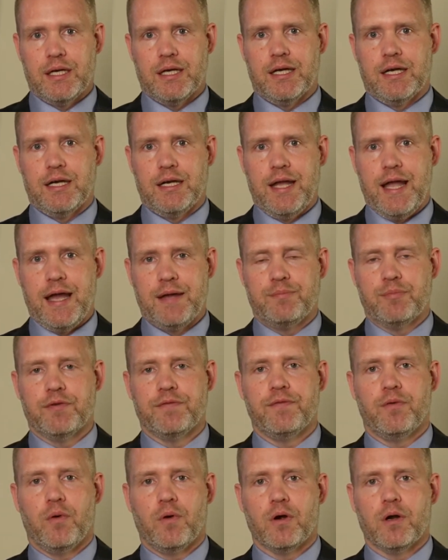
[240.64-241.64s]
had
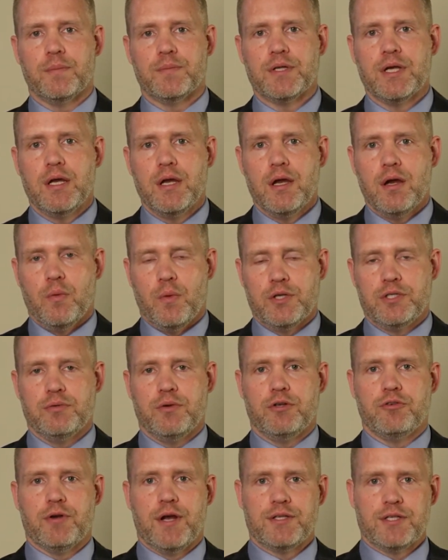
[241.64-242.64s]
performed was to
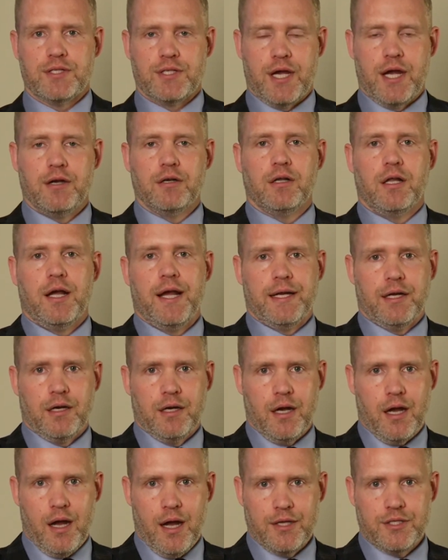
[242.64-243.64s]
address this underlying
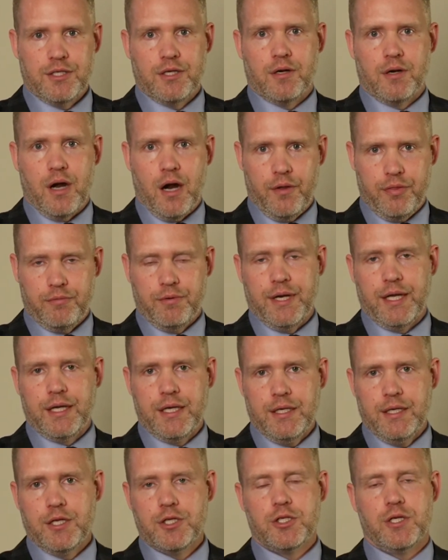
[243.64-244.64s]
osteoarthritic
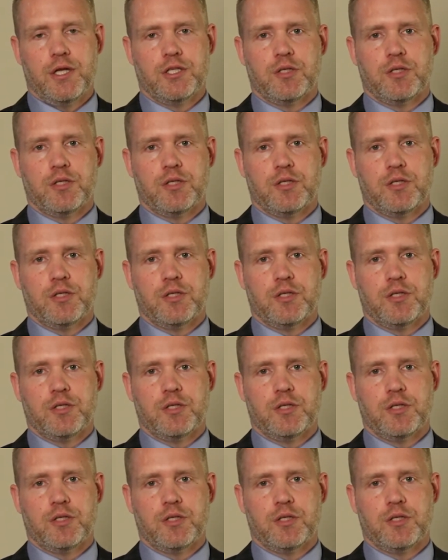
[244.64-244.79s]
condition,